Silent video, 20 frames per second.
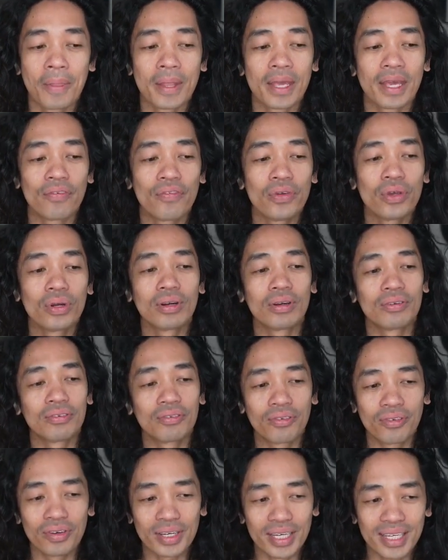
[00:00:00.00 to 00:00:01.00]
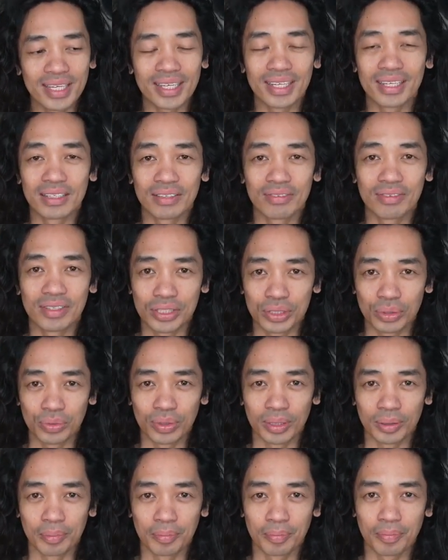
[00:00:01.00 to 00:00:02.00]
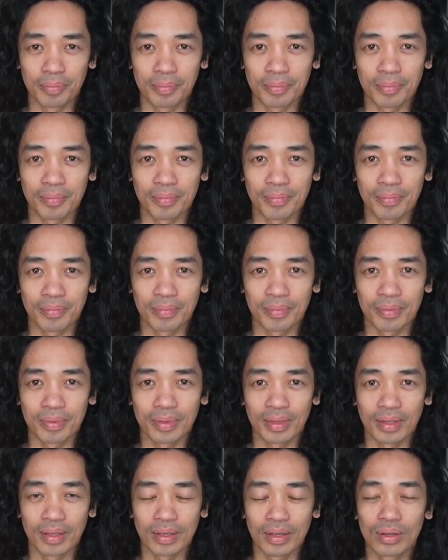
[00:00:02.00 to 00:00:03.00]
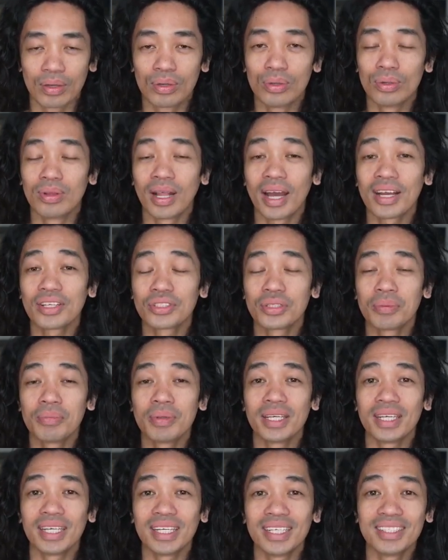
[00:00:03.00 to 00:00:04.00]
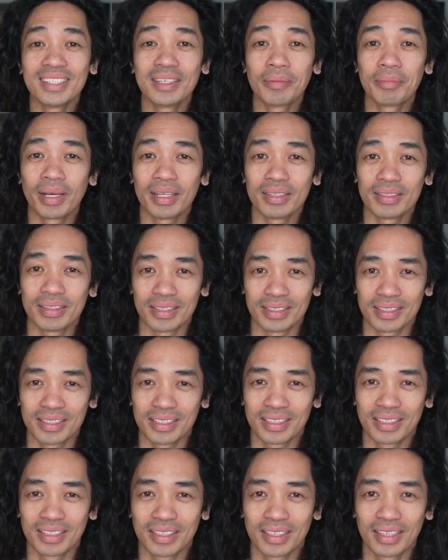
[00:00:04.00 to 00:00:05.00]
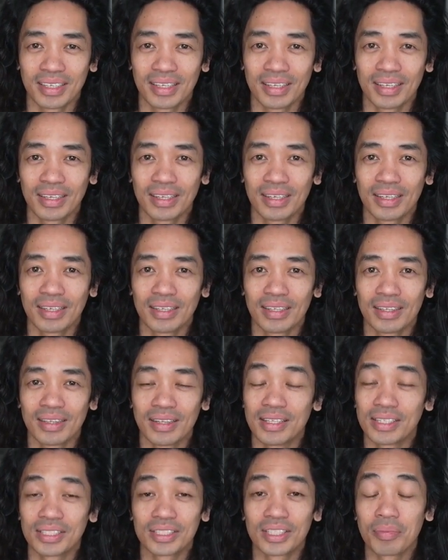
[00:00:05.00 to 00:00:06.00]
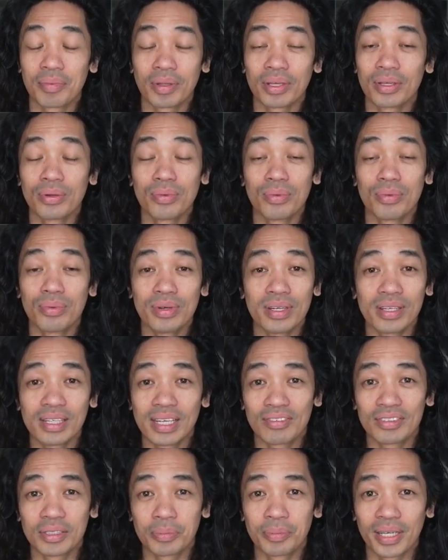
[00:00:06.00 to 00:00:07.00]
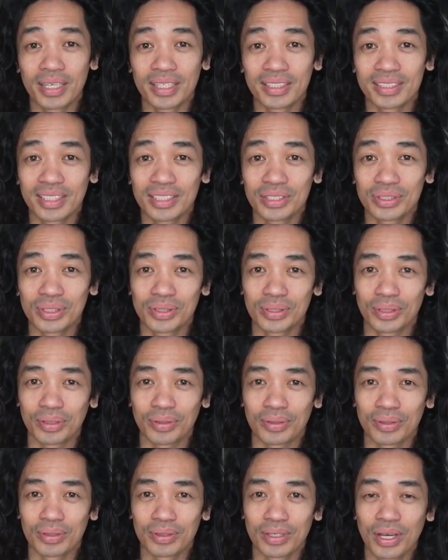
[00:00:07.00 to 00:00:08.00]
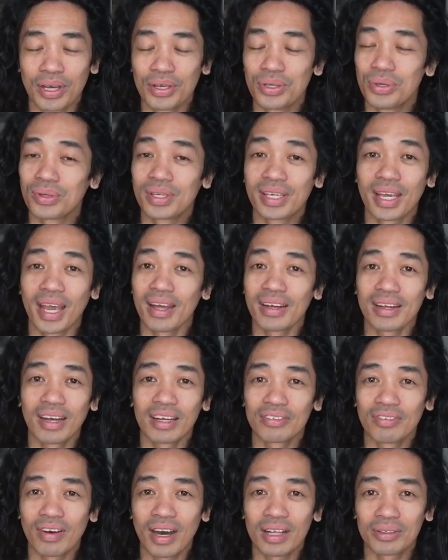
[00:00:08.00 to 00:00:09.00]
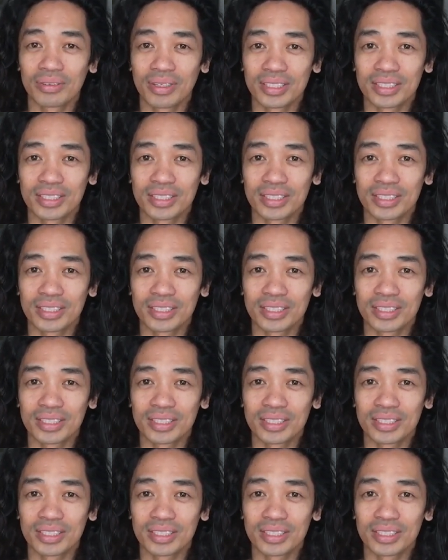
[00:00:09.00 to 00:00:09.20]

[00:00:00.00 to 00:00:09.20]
If you're a free individual who likes to be independent, this is something you really have to pay attention to. You cannot follow the